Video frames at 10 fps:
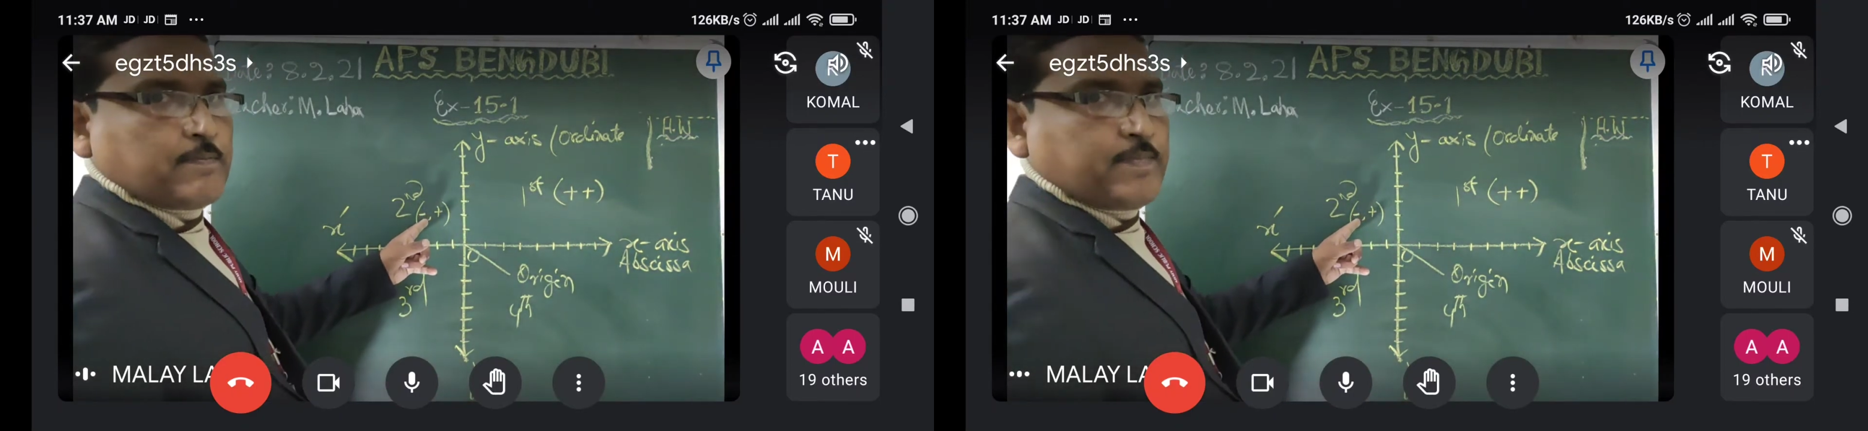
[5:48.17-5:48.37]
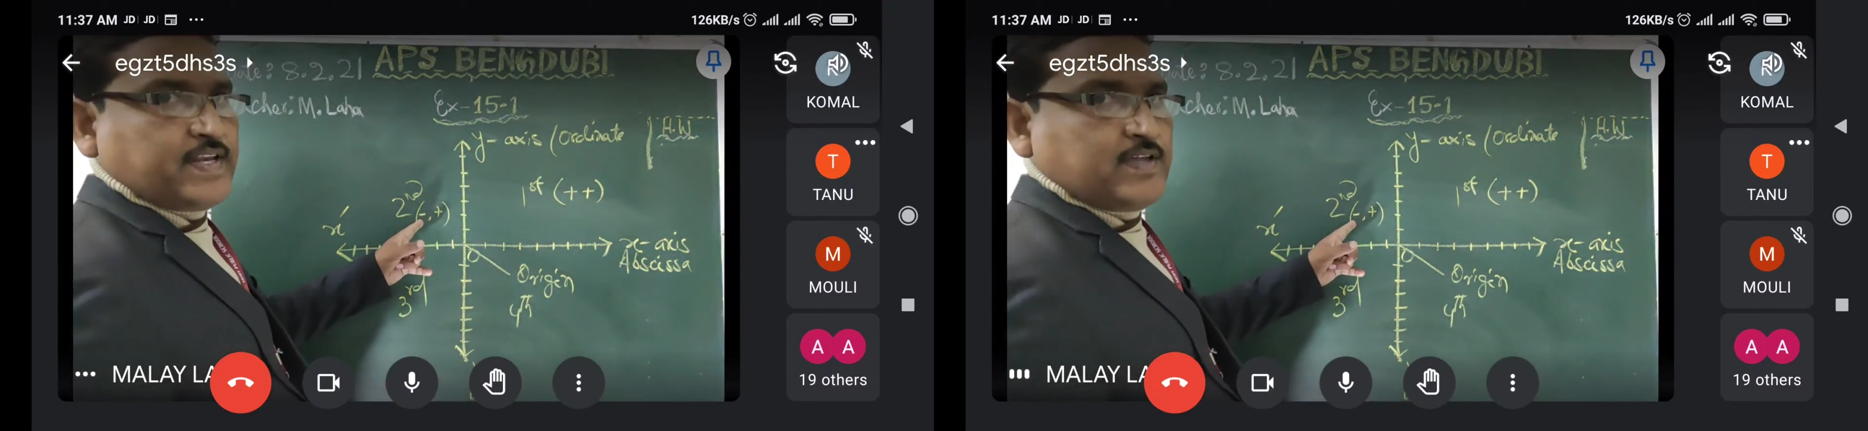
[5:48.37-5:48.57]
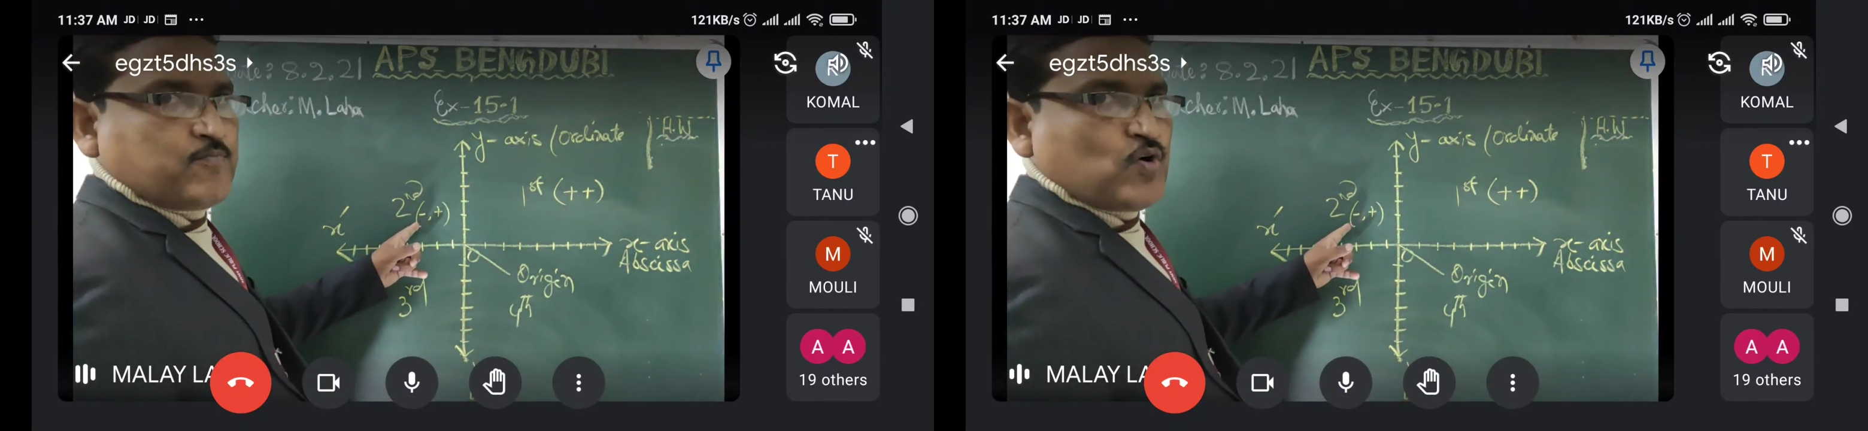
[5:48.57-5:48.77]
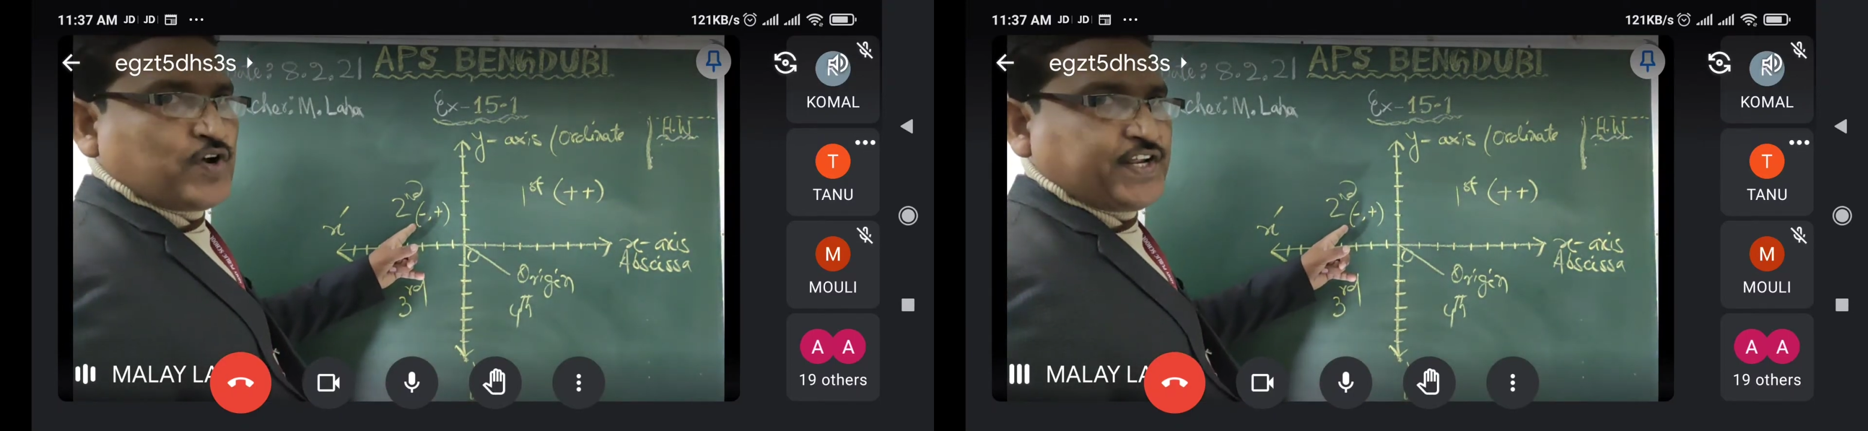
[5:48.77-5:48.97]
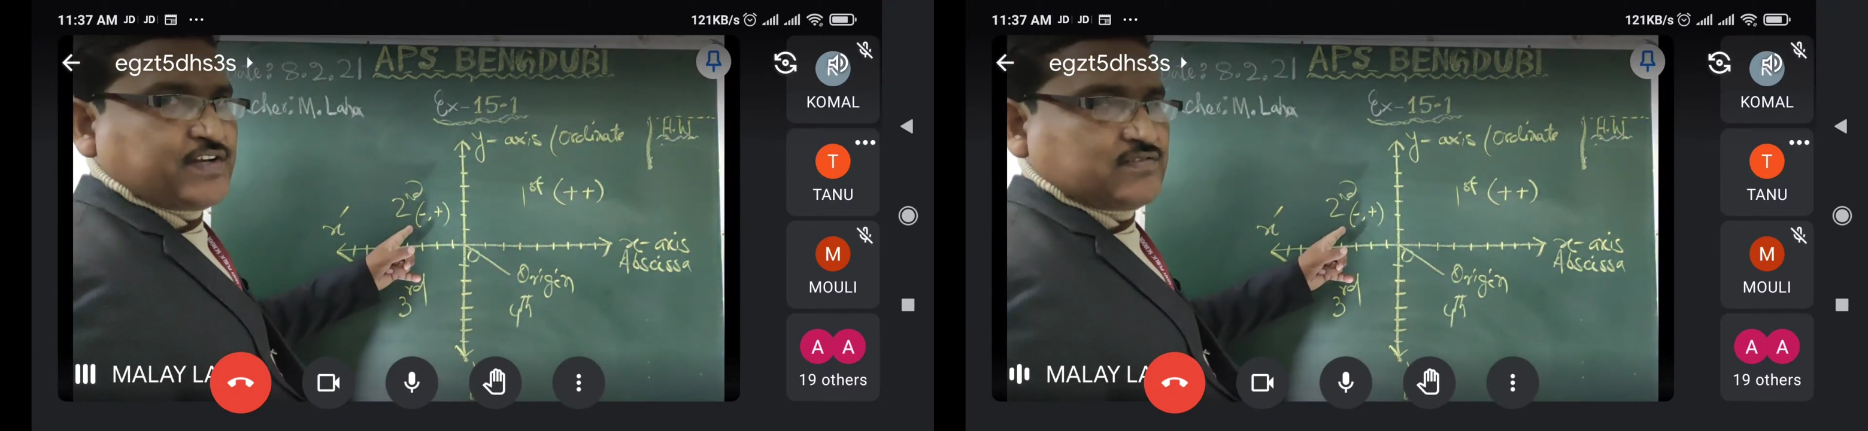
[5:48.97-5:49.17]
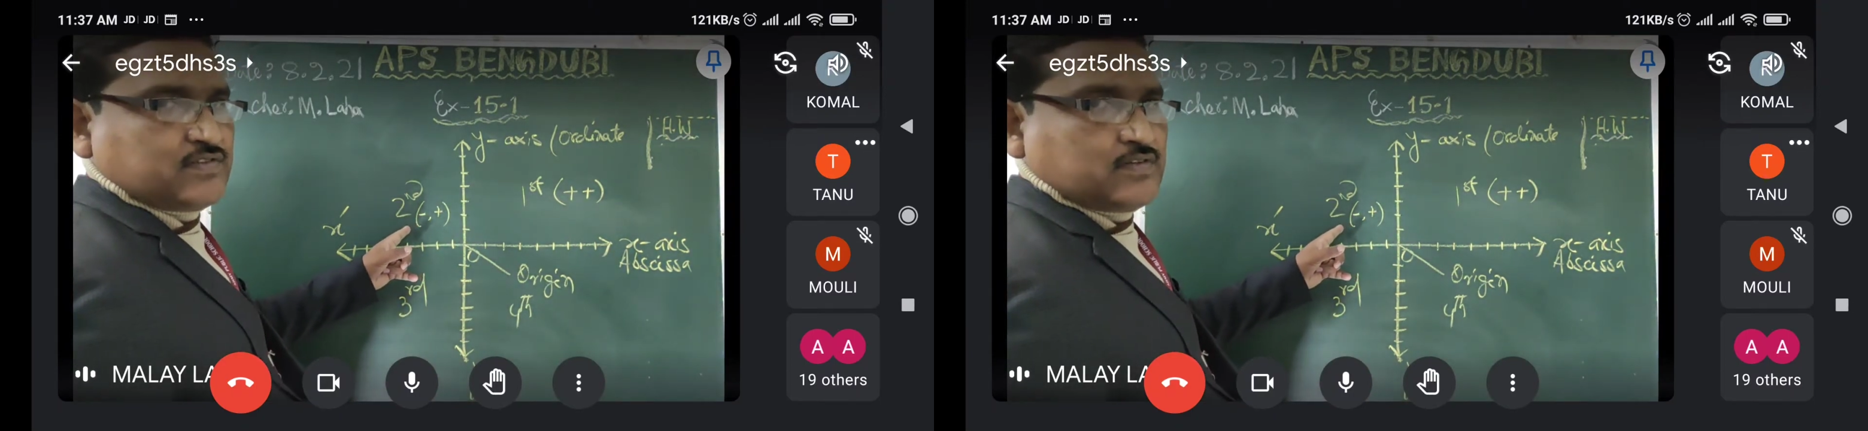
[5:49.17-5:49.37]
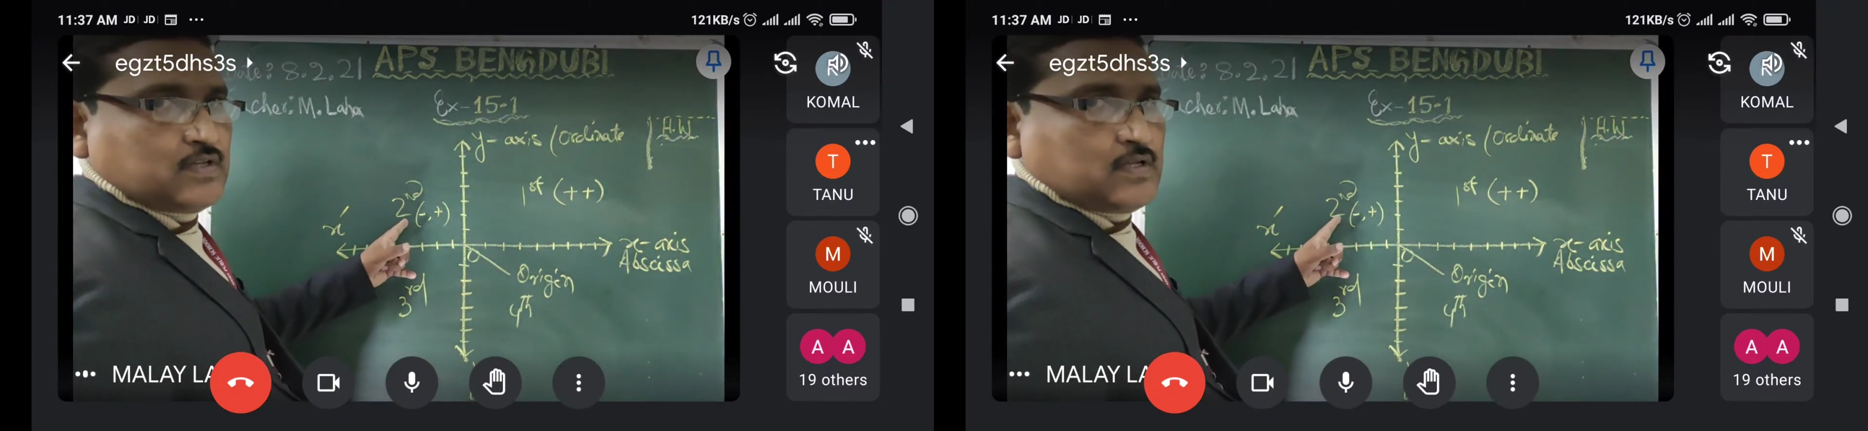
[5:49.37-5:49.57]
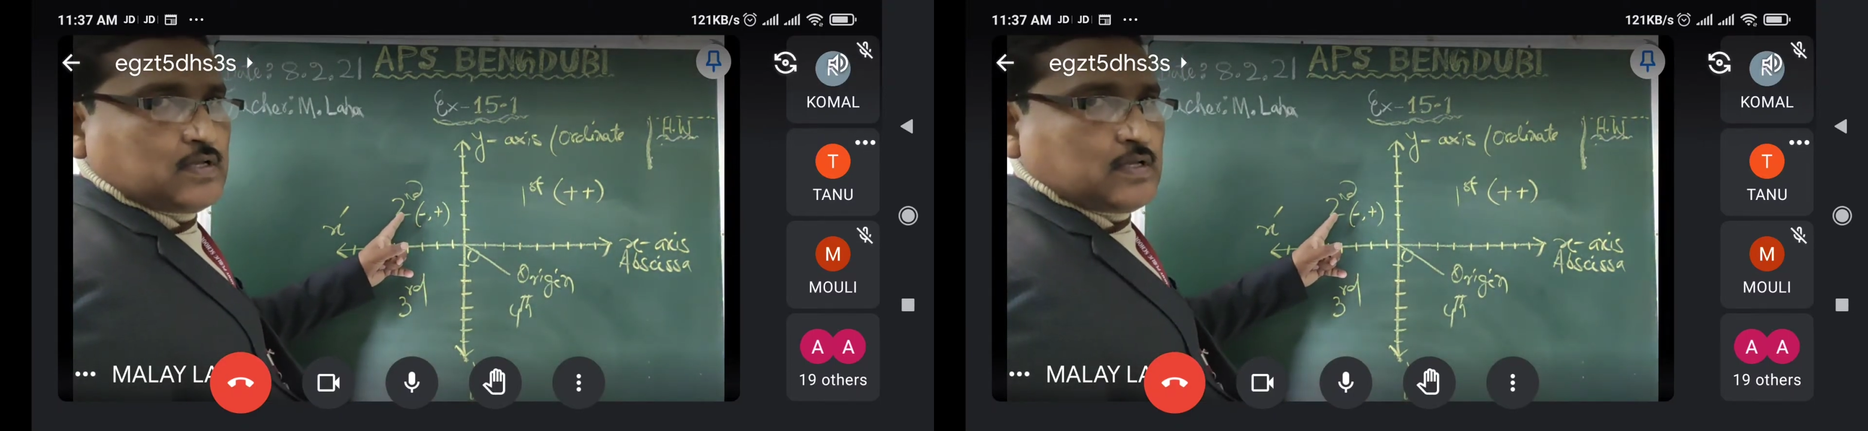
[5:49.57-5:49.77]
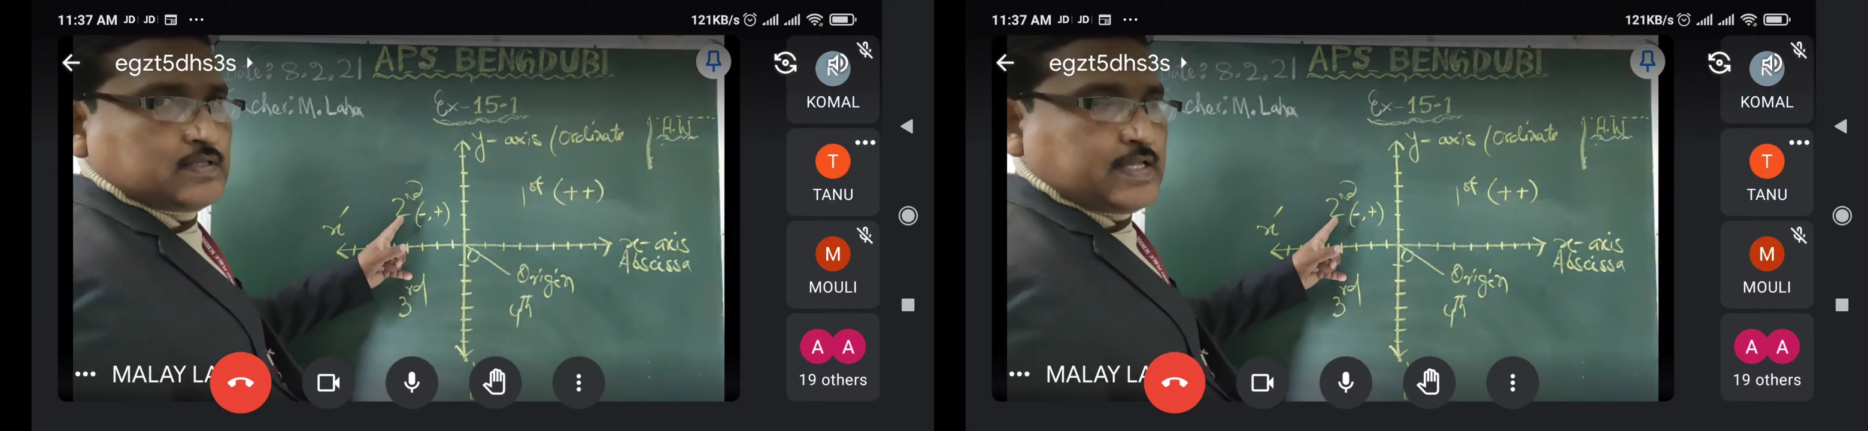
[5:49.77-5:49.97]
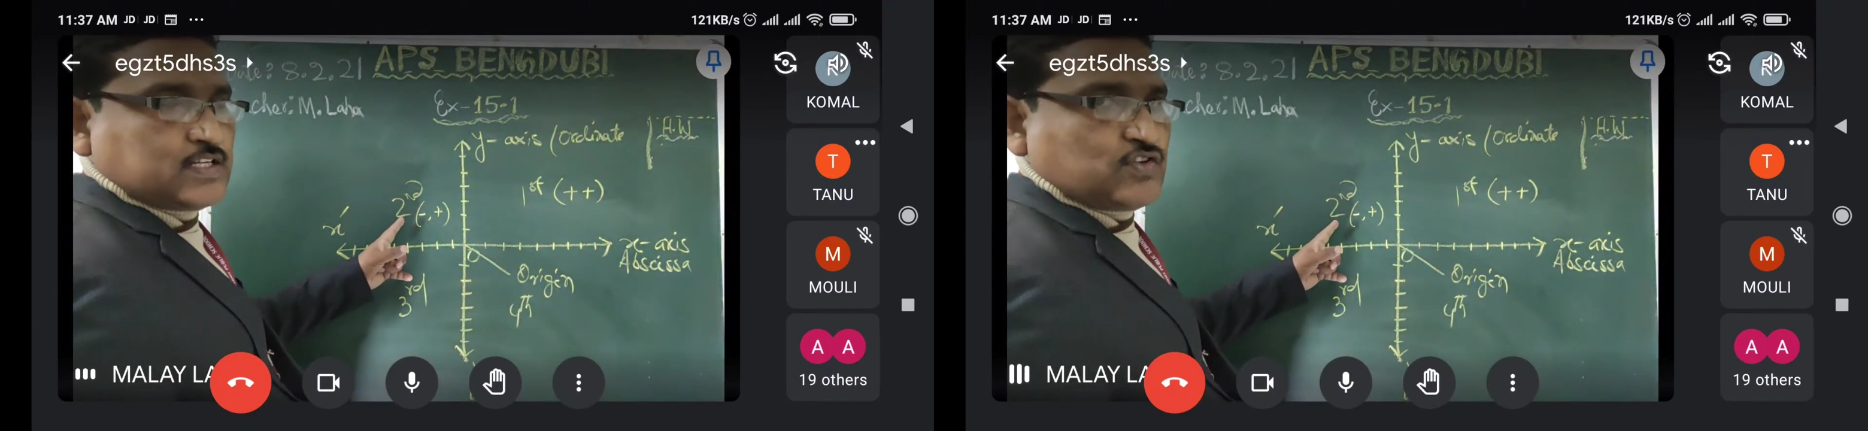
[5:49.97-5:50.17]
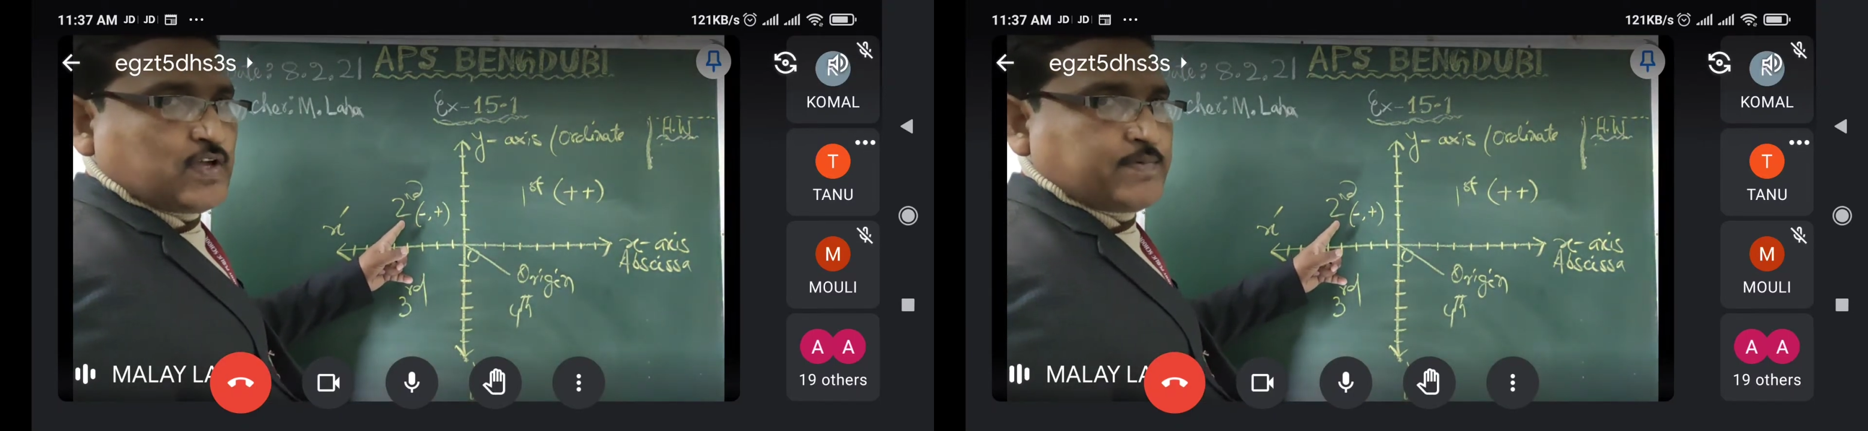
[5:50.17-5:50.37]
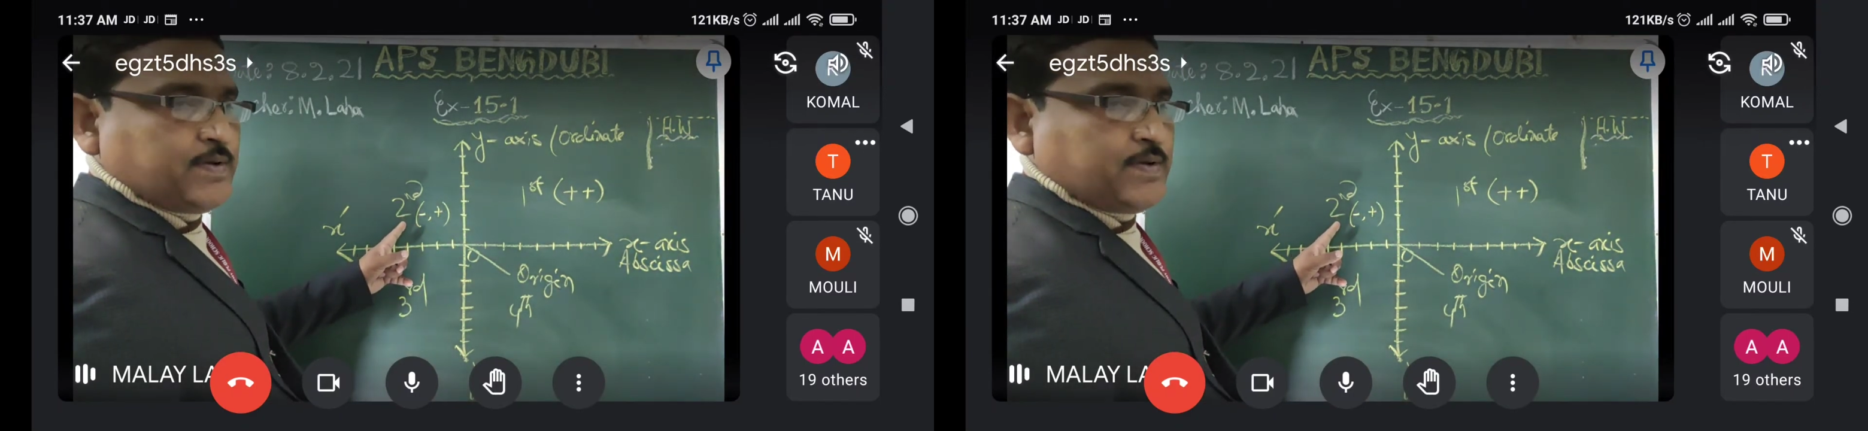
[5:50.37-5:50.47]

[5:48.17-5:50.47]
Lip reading: Very important. That's why I am